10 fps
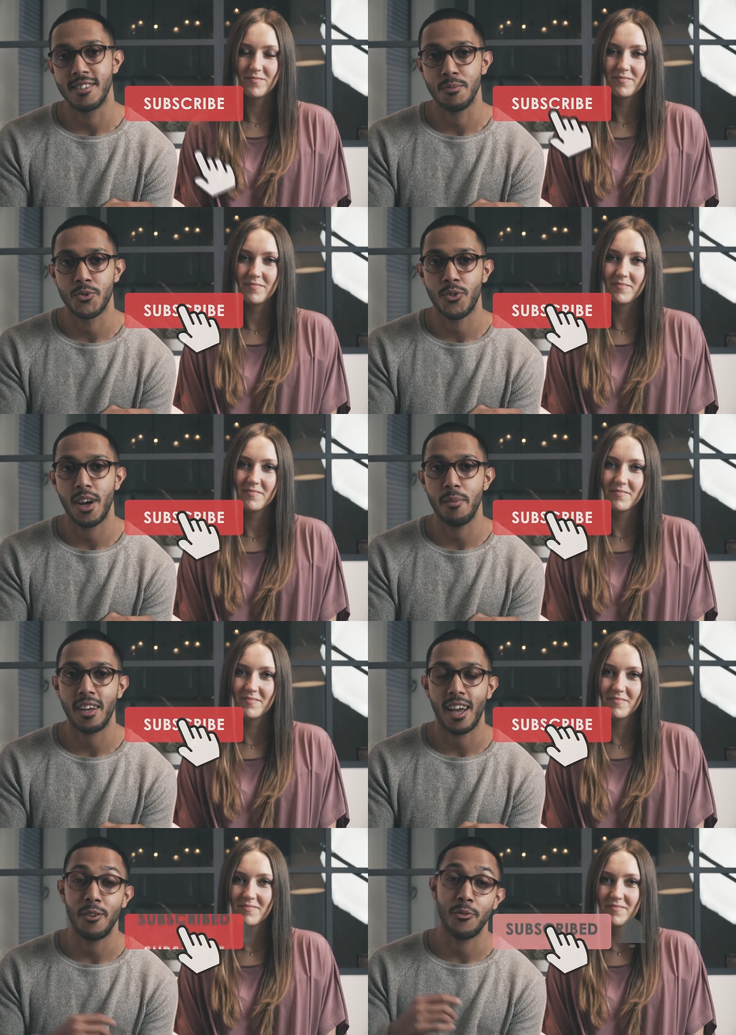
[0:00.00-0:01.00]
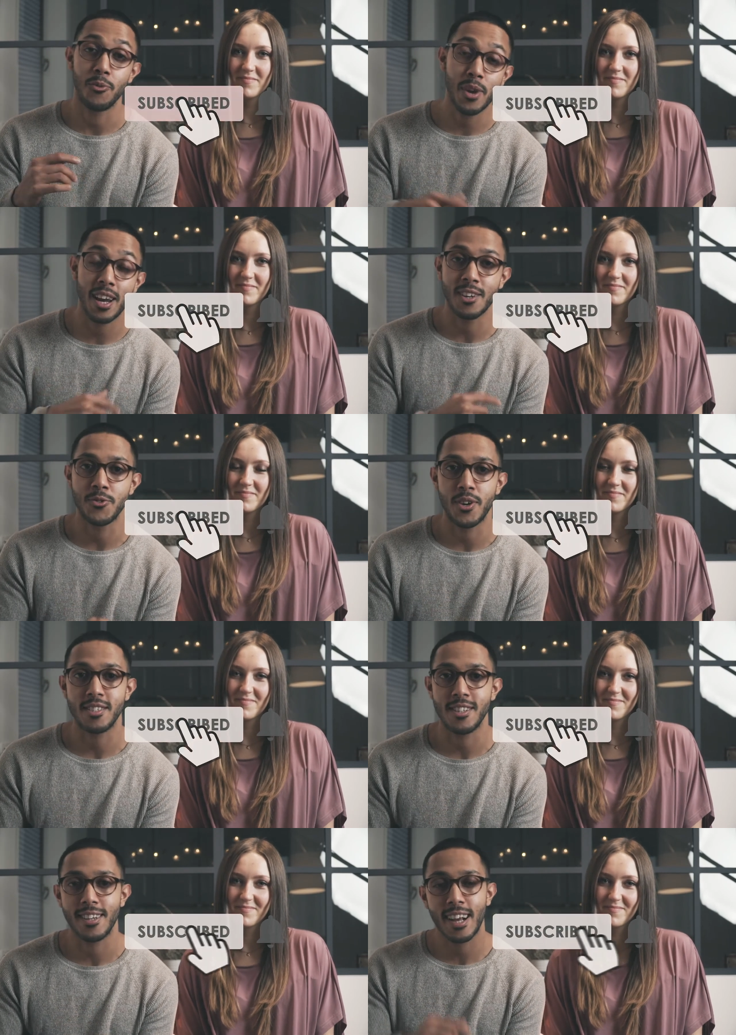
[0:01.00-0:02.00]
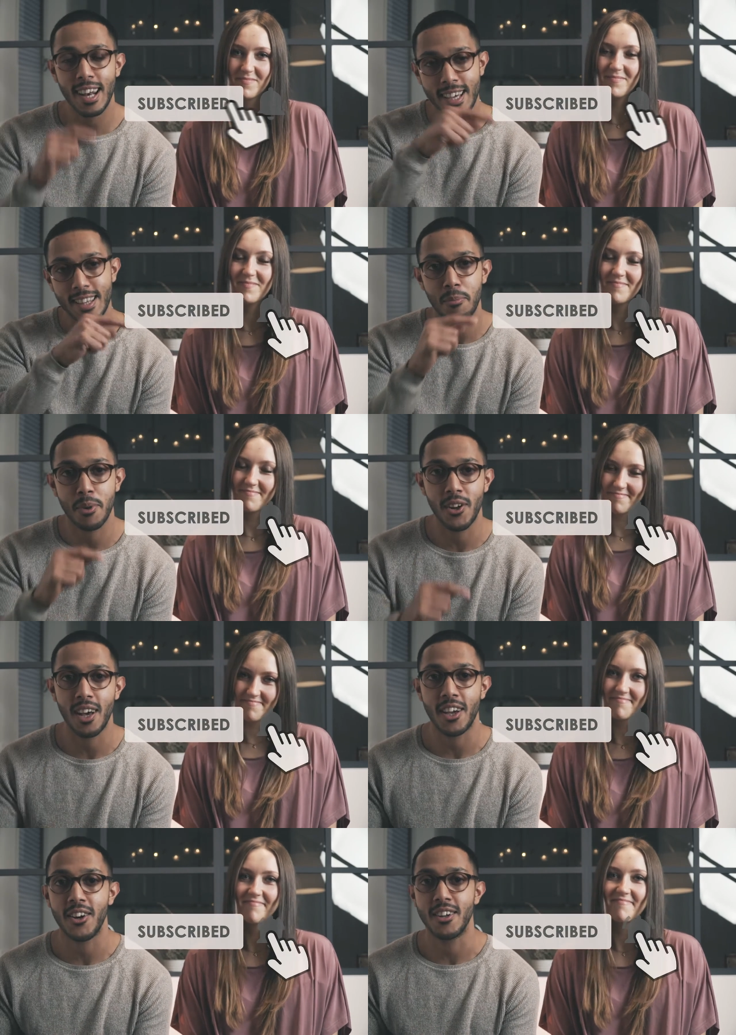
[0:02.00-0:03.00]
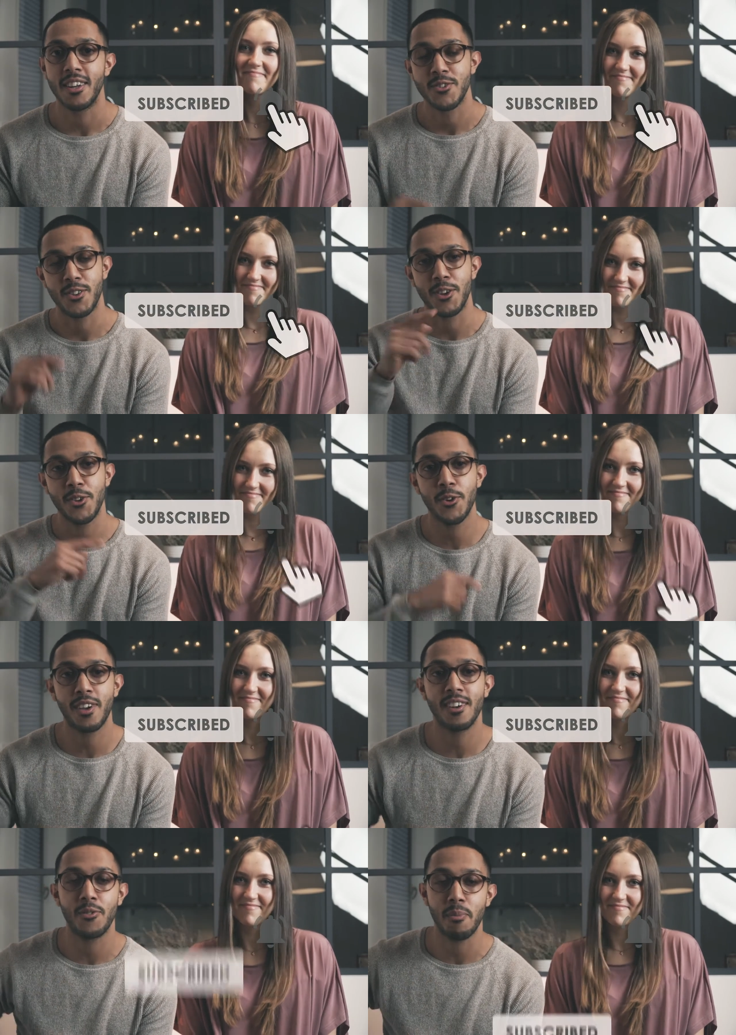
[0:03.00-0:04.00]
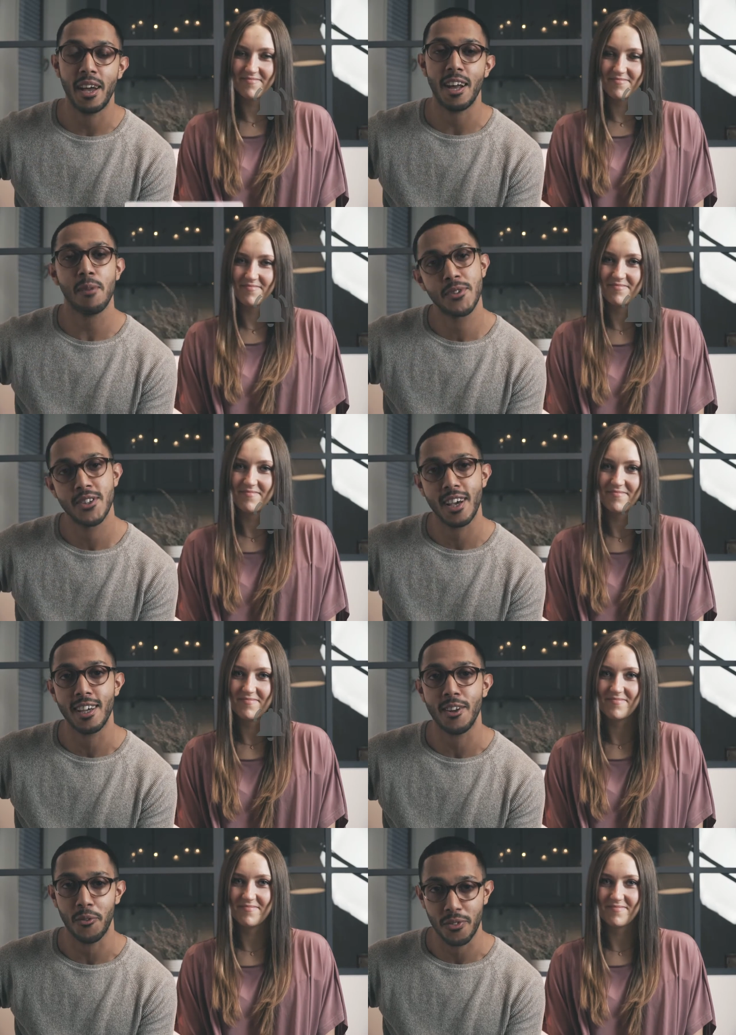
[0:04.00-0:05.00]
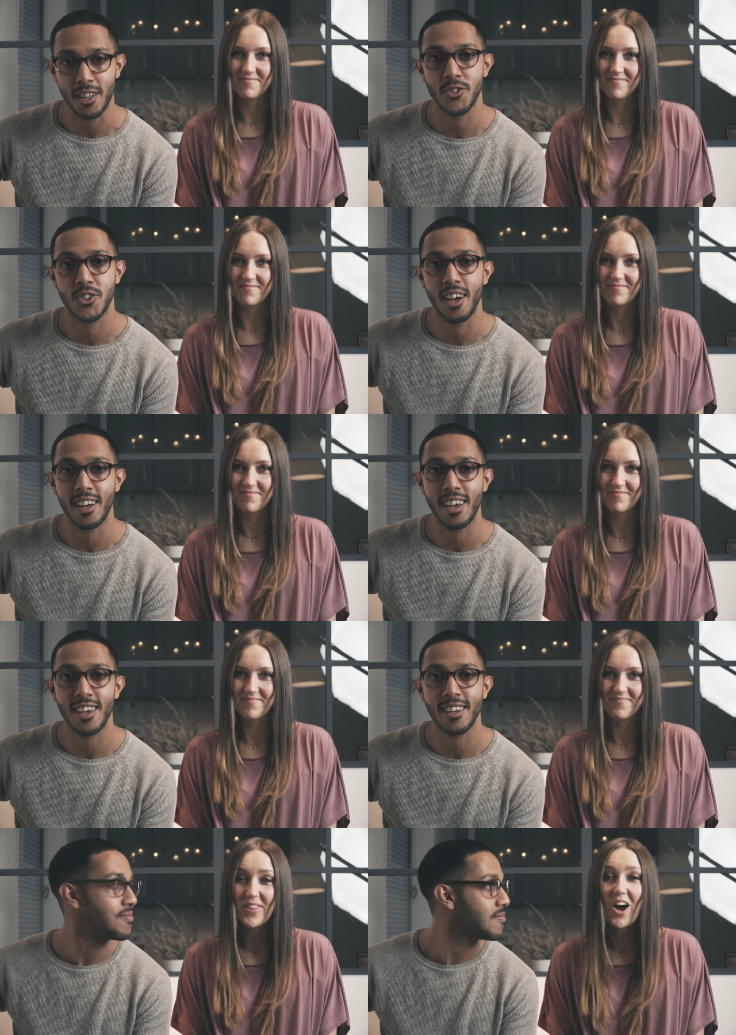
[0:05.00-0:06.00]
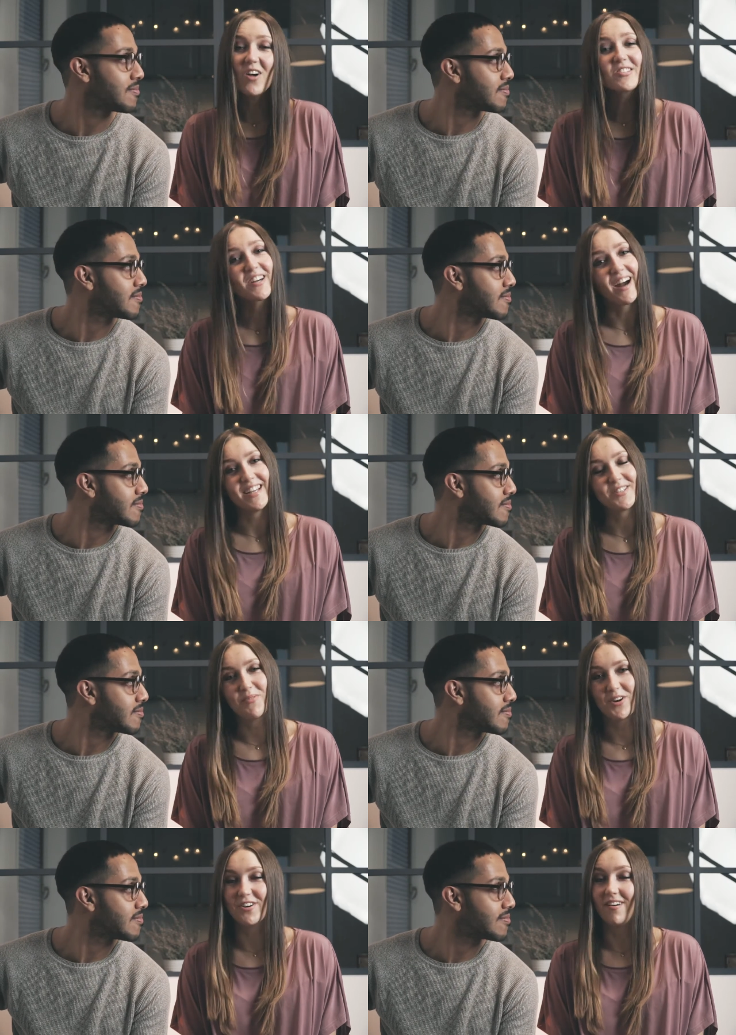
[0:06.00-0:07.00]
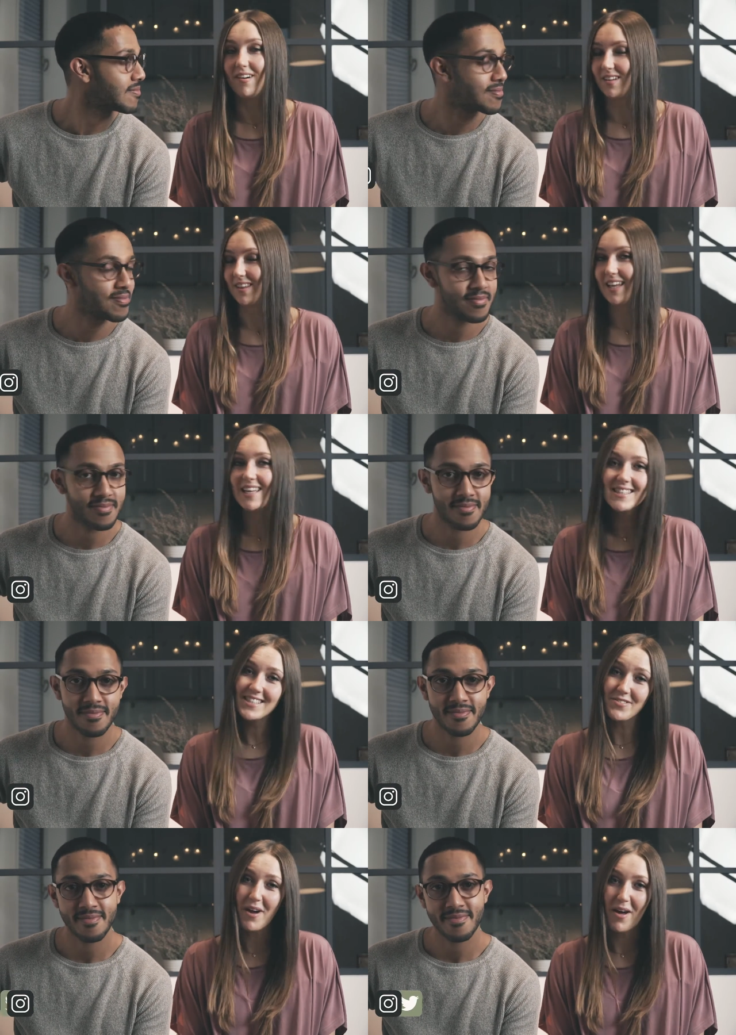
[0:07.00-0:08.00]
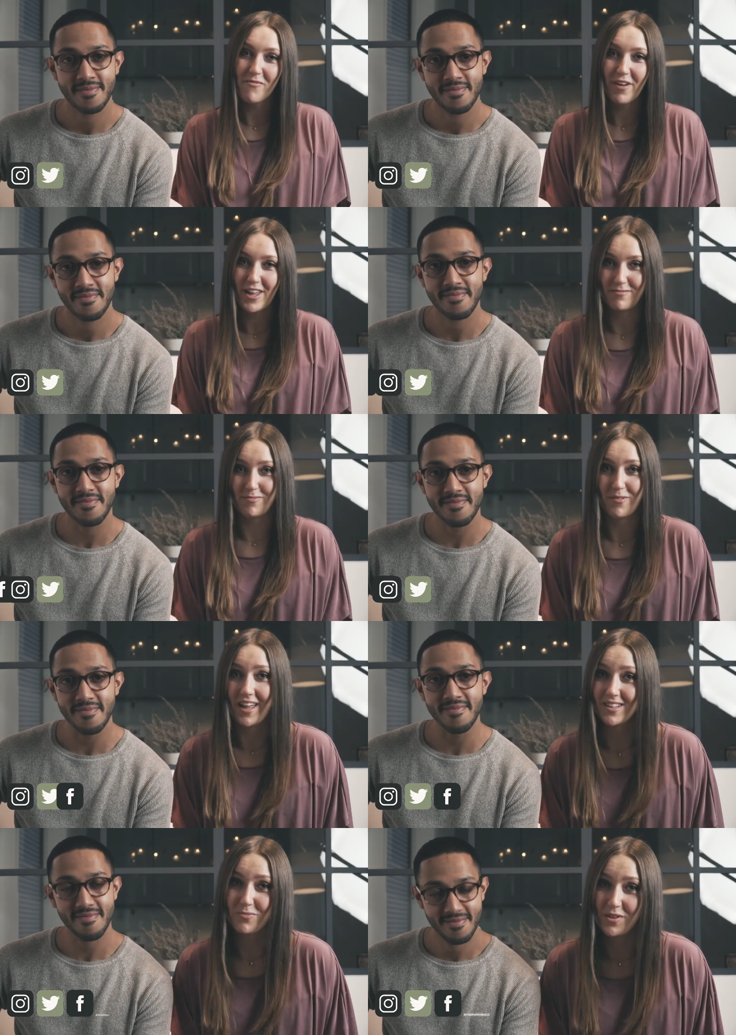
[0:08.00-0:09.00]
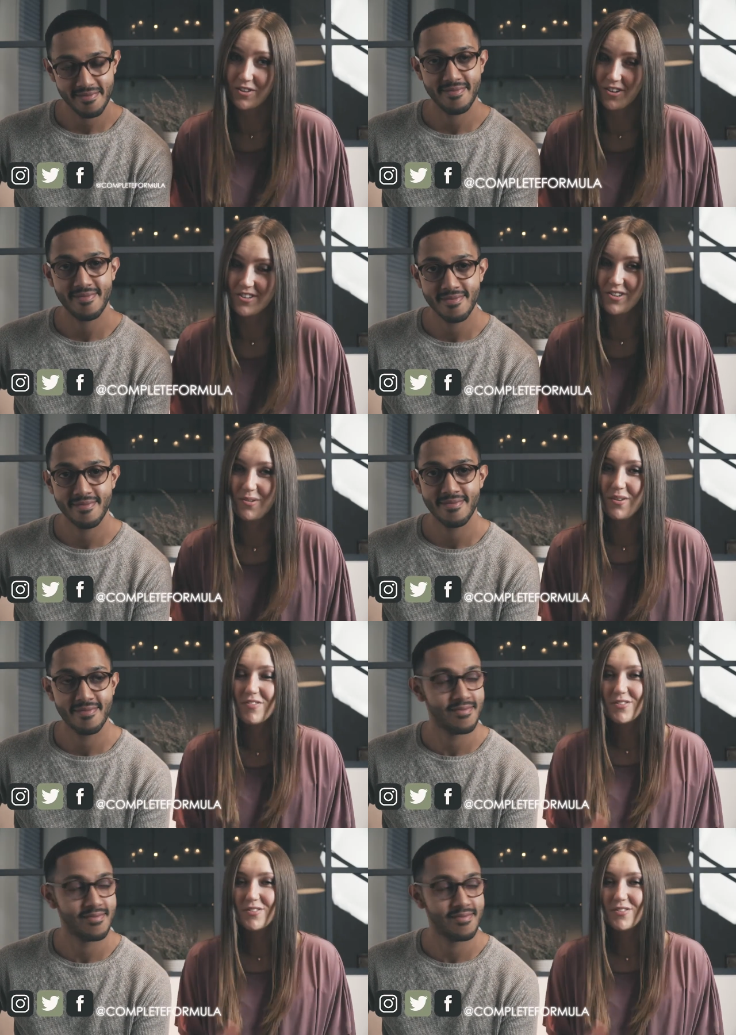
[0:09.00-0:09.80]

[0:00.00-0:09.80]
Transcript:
Speaker 1: subscribing. And if you're really interested, click that bell icon so that you can remain up to date of this journey.
Speaker 2: Also guys, we are on Instagram, Facebook and Twitter, so if